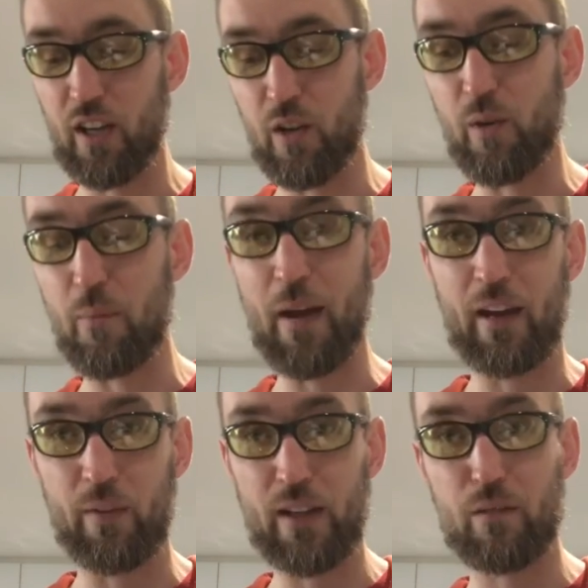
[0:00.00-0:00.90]
you can make
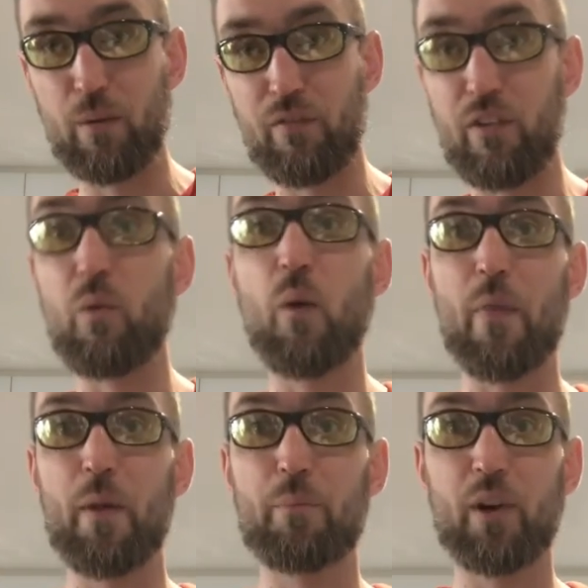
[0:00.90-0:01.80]
a recipe for what
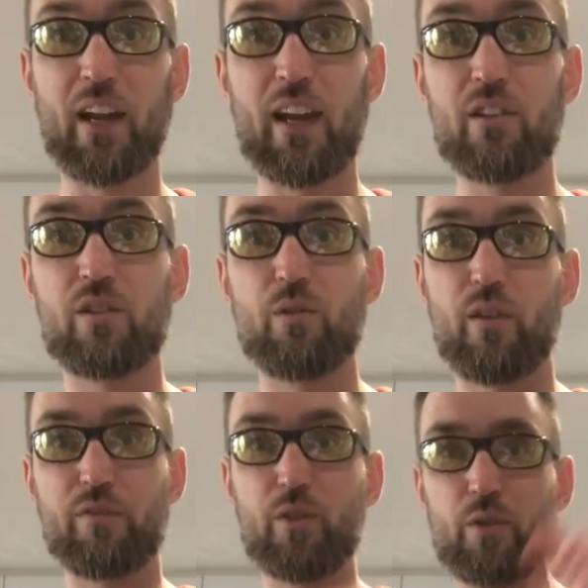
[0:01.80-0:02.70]
they're putting into
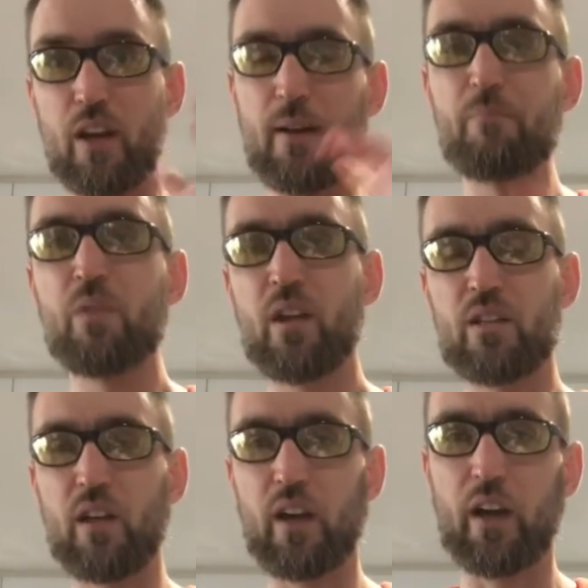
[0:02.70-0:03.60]
the food.
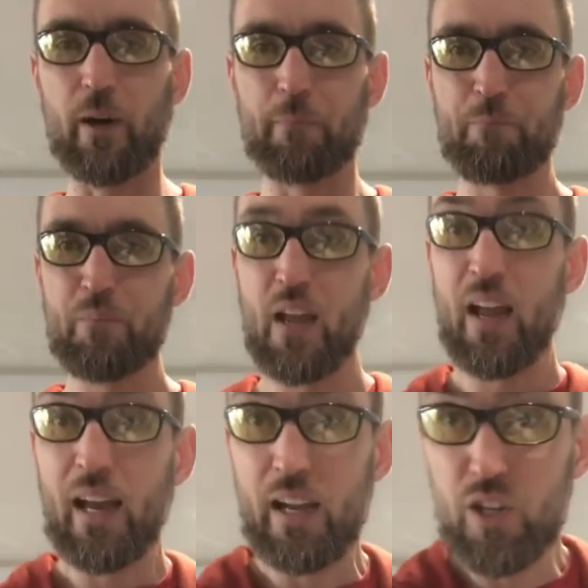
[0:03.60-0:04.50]
So there you go.
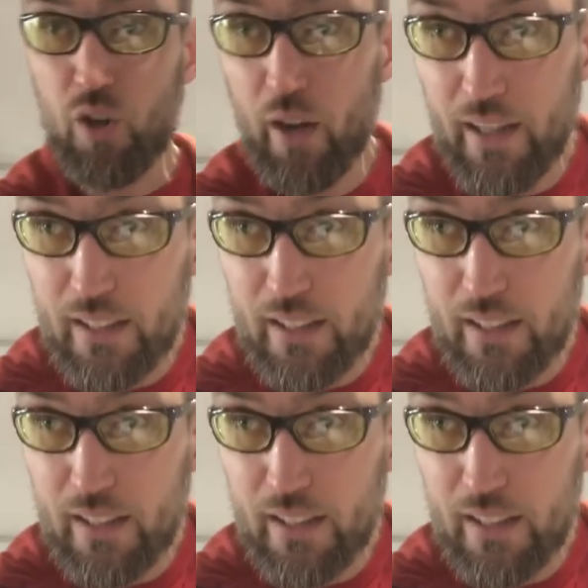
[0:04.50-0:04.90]
Enjoy.